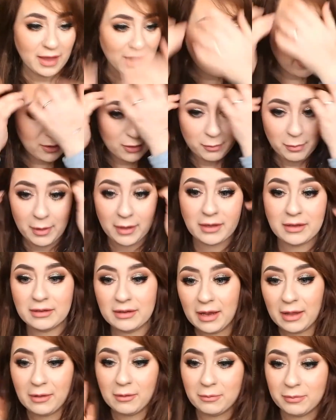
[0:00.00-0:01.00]
I hope I can
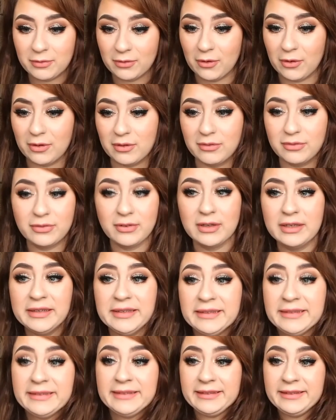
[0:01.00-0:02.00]
help sort of,
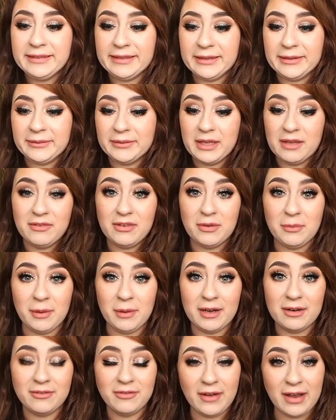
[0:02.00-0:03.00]
you know, give you
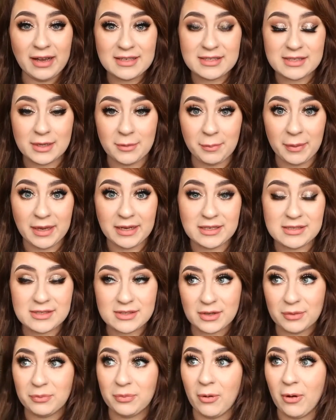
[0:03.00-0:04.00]
my advice and opinions
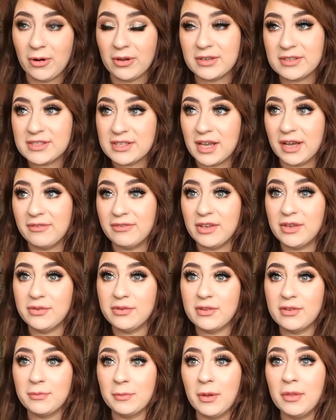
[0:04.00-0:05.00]
on products that I've used
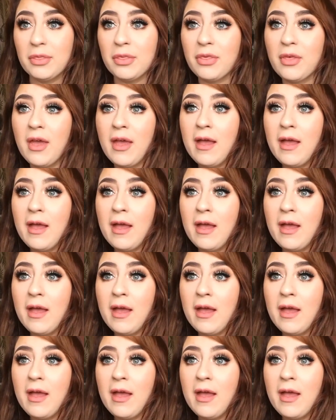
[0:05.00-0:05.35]
this month.